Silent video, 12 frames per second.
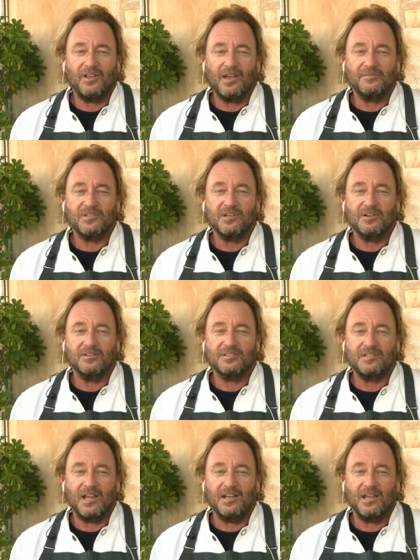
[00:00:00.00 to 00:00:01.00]
lives here in
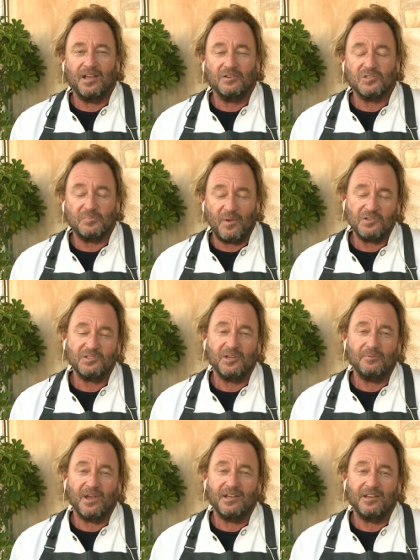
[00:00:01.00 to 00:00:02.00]
San Diego,
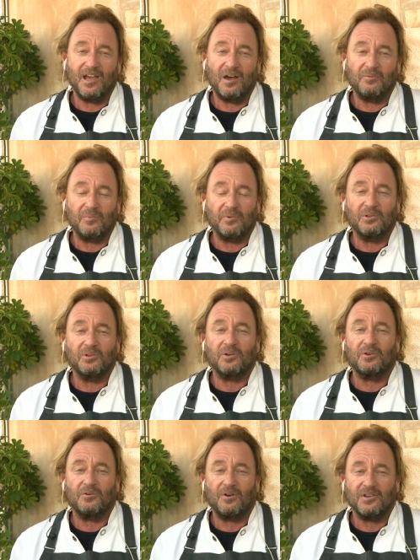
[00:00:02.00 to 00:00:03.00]
especially right now when we
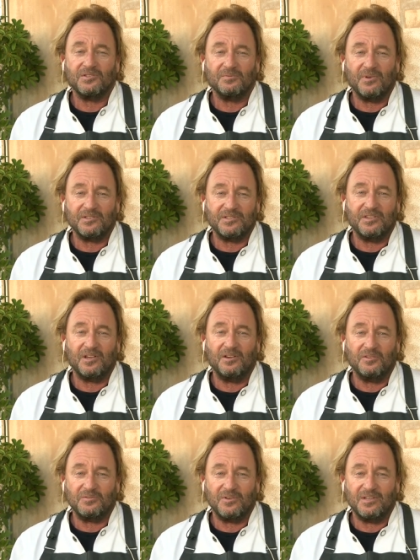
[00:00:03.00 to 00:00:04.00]
look across the rest of the
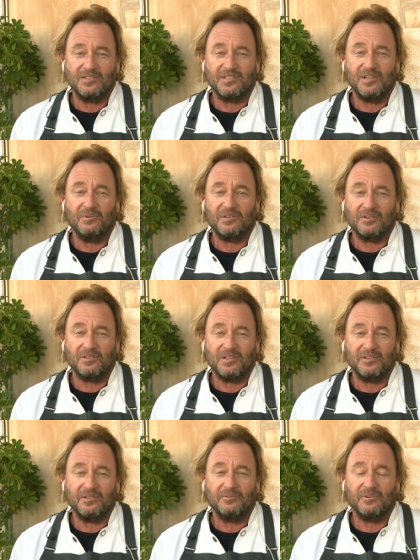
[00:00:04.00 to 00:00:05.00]
country and see what they're
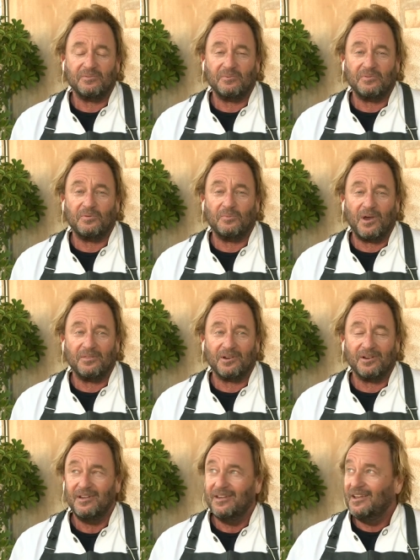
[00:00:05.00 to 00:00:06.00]
dealing with the
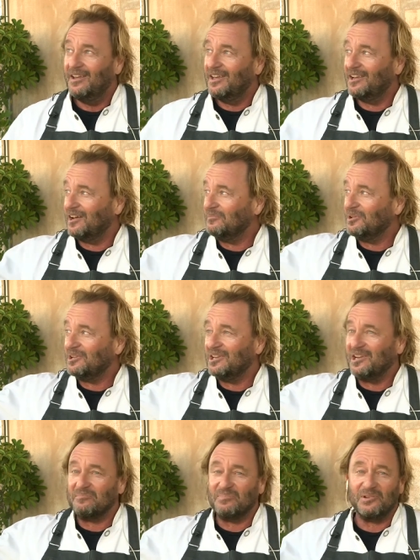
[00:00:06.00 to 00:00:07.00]
weather. And I'm
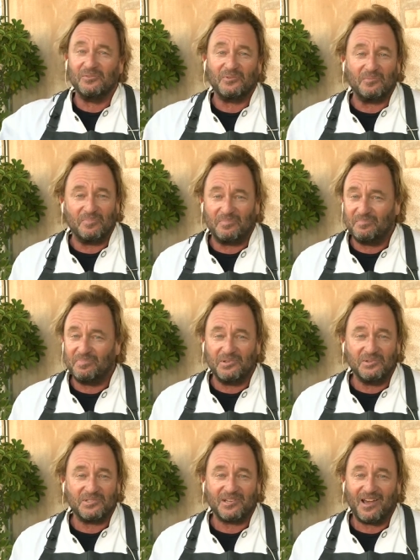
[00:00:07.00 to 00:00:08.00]
looking at beautiful
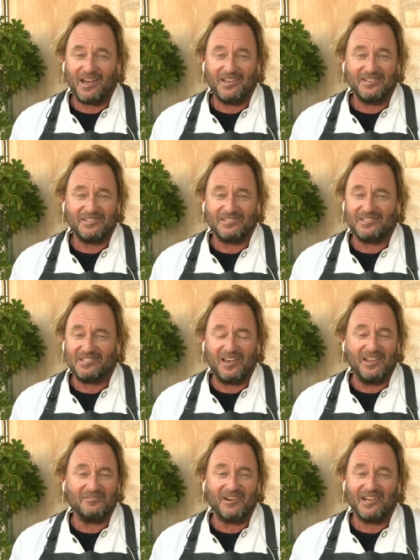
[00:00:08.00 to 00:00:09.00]
blue skies,
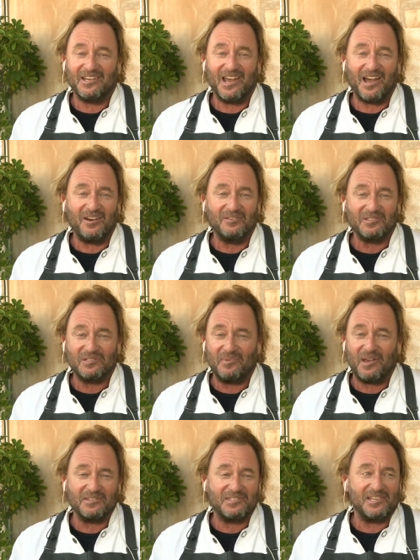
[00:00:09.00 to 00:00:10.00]
sun right now. It's
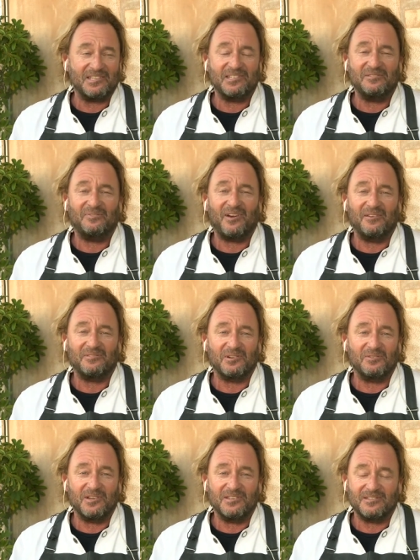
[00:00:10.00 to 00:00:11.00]
about 65
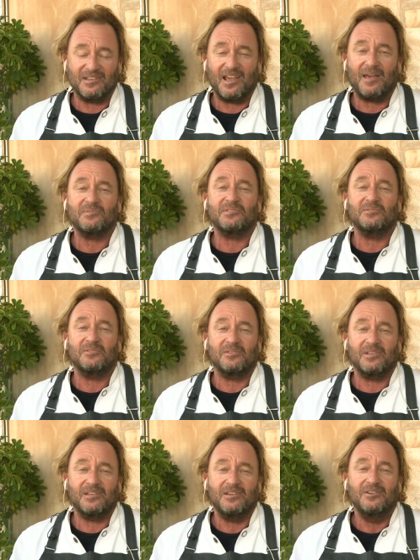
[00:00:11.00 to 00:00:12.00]
degrees and
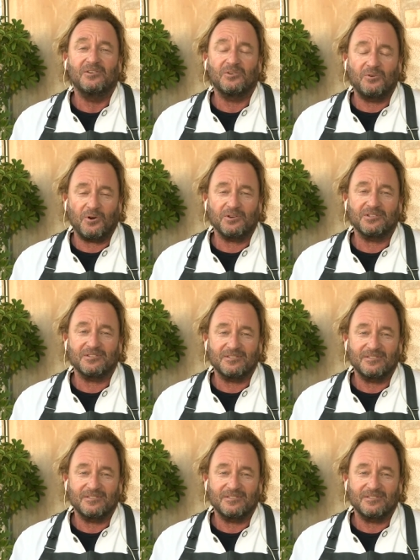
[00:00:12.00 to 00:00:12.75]
absolutely gorgeous.